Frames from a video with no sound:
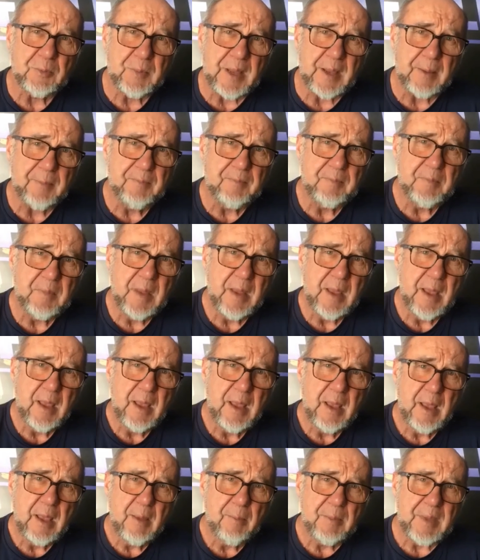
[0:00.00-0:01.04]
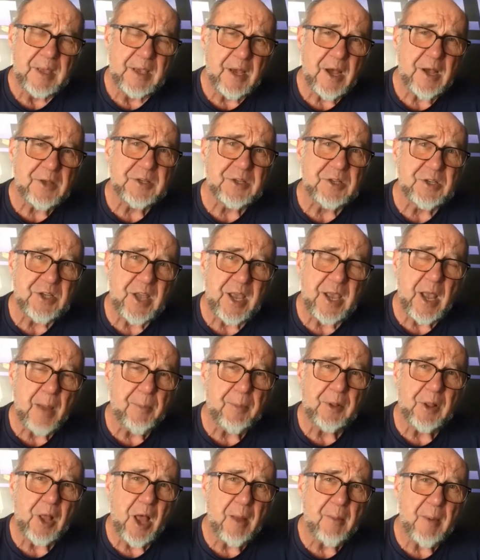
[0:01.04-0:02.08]
be, because it's taking up a
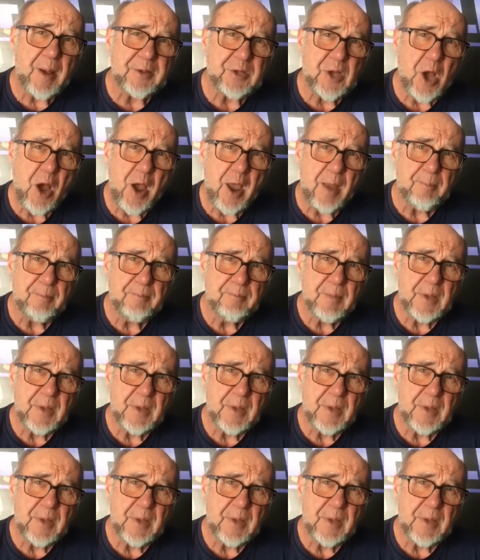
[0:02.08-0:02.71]
lot of my time.